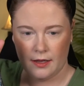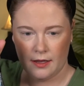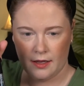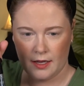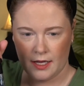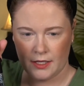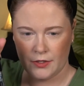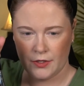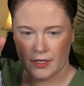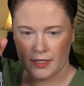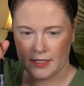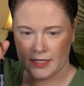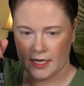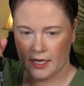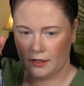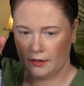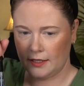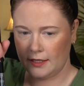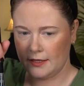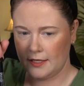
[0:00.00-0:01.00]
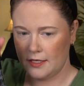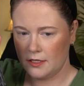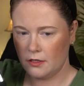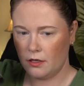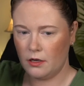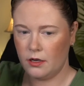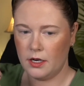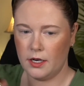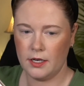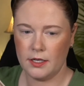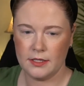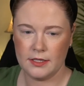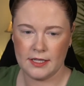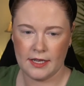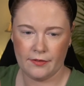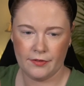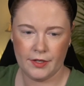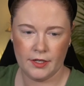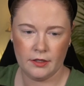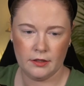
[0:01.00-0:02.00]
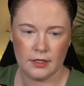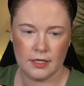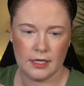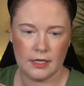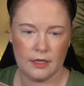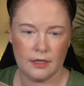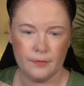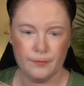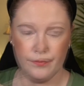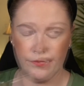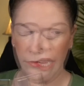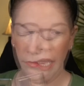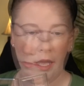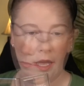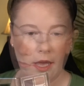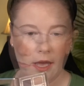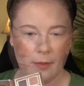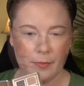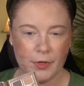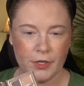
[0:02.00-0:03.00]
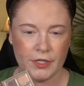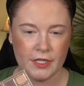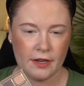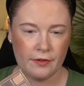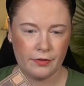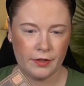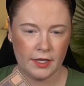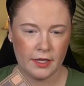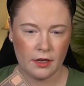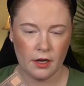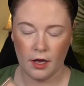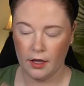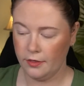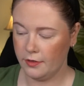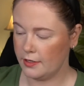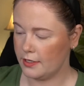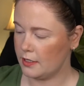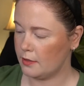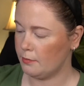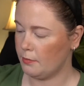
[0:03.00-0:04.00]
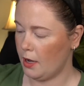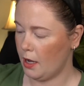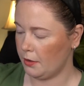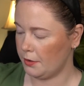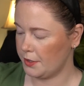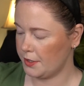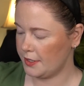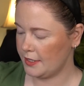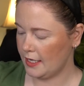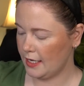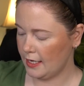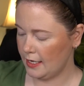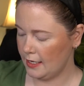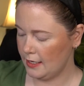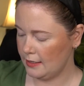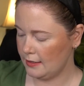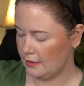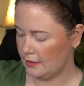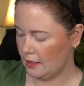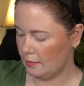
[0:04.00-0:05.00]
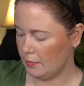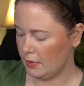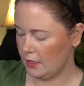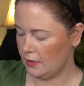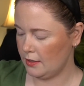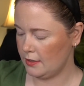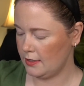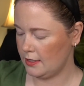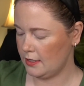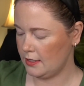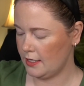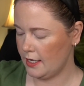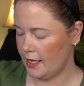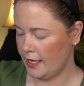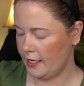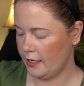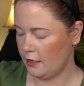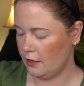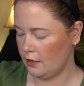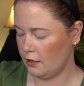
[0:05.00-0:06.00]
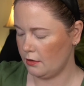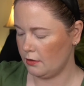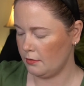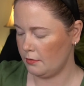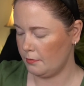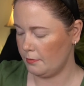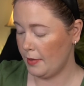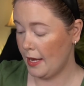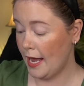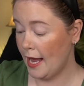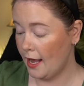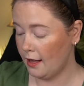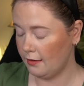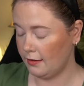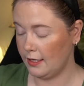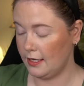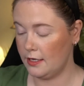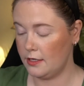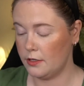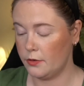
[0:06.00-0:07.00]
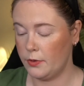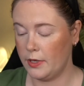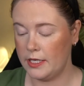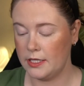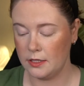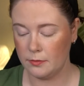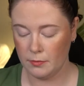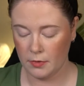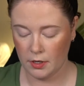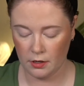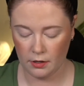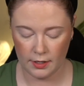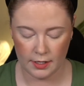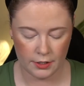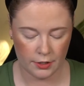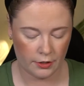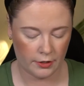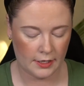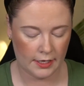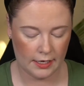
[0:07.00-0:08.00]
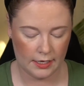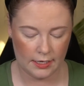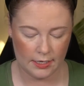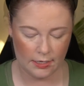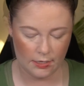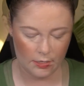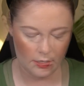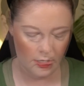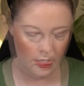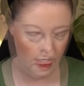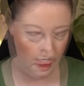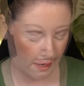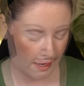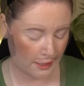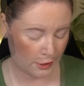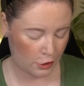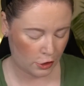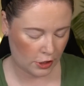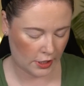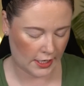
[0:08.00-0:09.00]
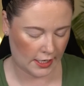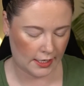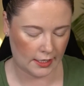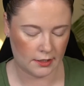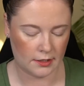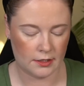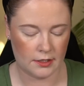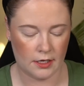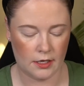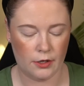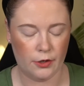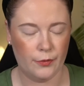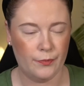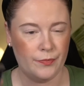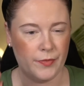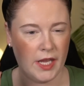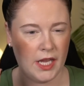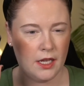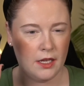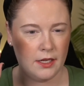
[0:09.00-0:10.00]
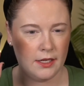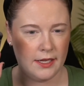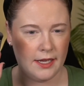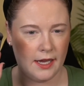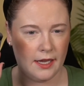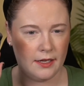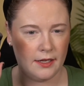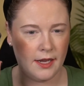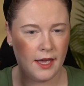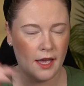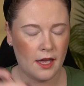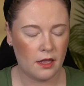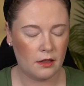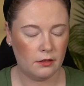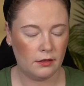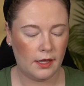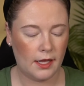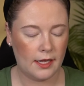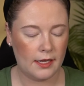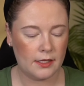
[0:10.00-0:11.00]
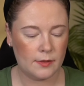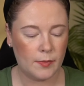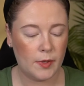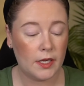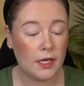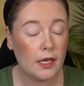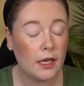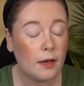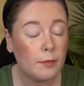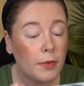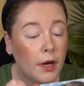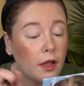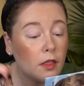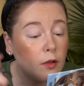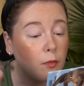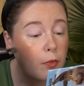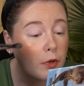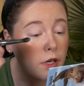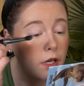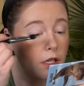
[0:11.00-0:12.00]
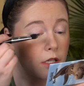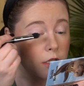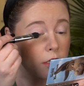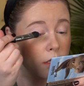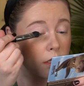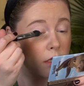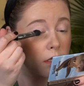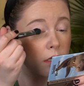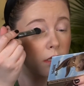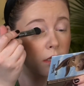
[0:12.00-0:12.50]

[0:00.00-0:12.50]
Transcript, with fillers: as you can tell, like these are definitely, um, they're definitely on the smaller size. I mean, this entire palette is quite small and you're getting eight shades. So yeah, not a lot is picking up on the brush.